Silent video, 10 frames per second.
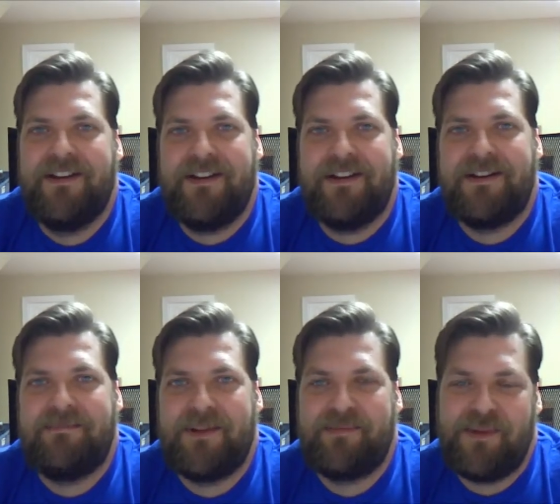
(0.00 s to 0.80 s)
but
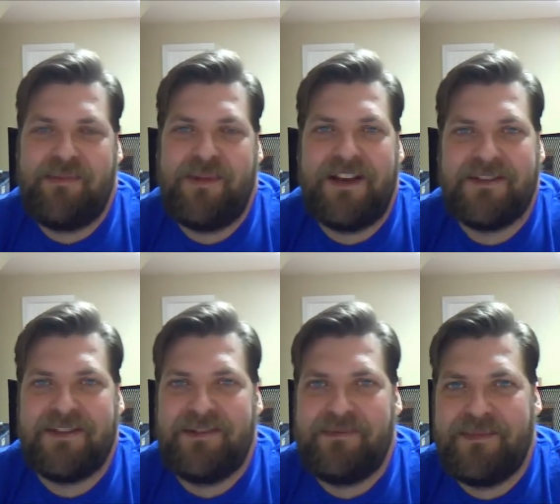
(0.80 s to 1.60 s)
it's pretty meaningless
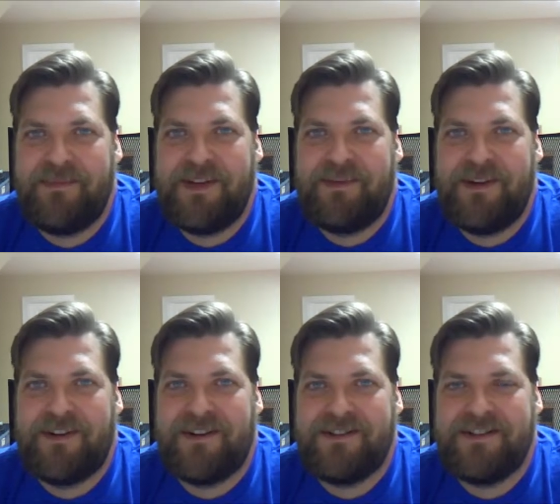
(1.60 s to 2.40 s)
in a
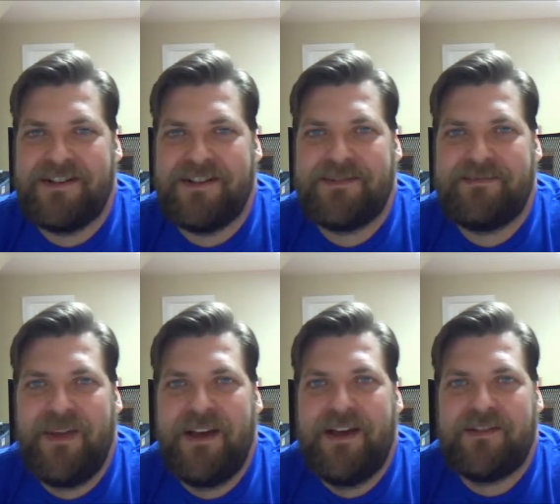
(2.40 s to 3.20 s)
meteorology sense.
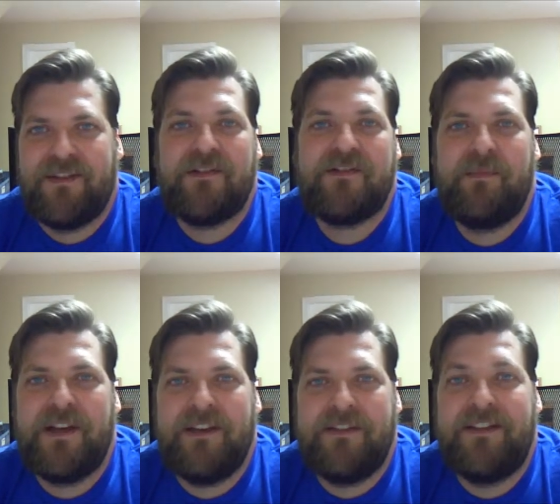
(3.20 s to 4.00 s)
So those are the
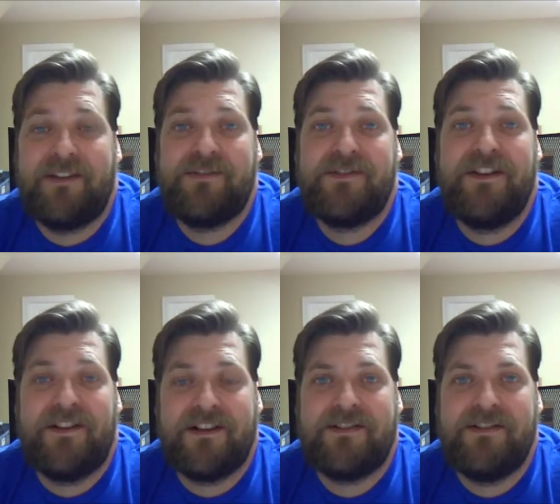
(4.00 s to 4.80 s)
biggies: nitrogen and
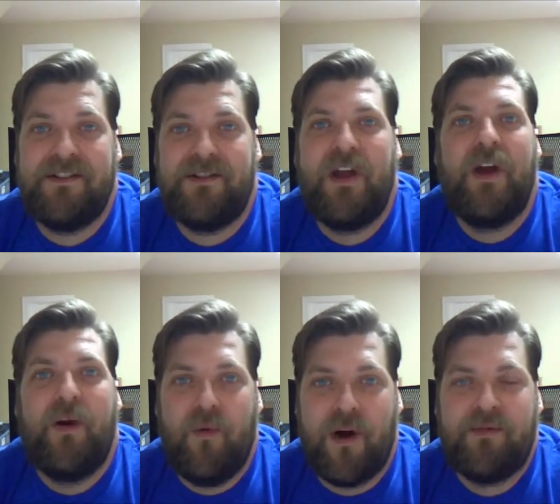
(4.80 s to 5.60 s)
oxygen.
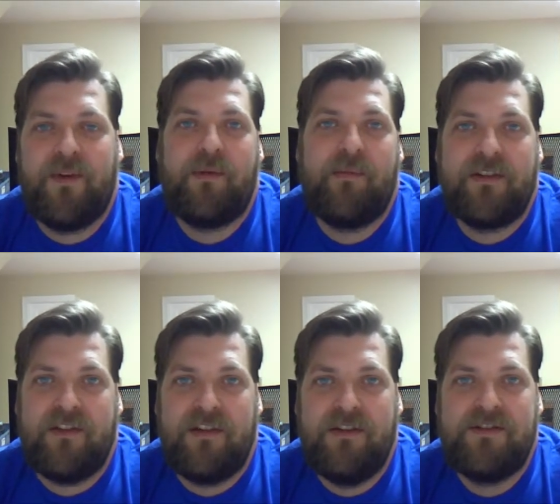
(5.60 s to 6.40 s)
Water vapor makes a
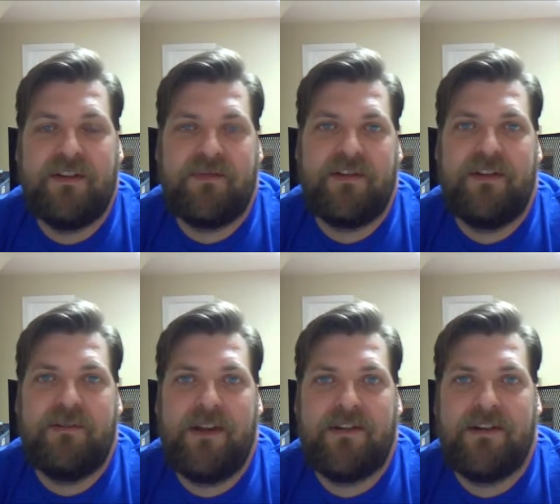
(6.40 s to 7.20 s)
huge difference in
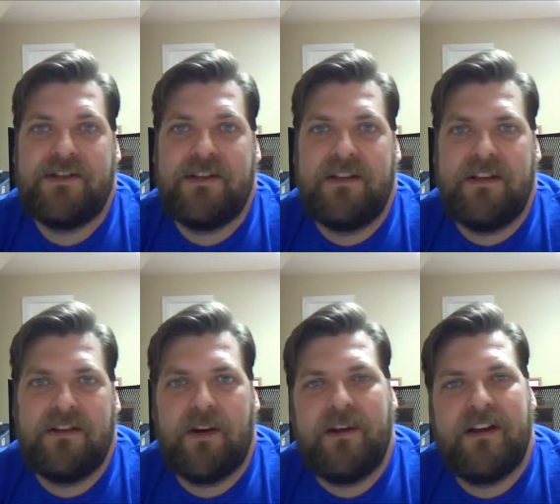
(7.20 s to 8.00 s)
meteorology, and then
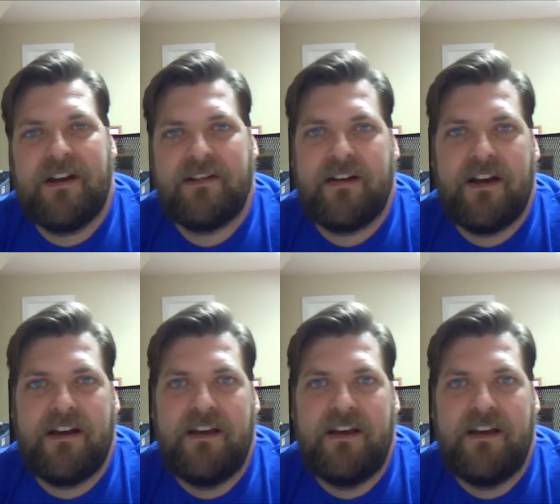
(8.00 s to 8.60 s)
carbon dioxide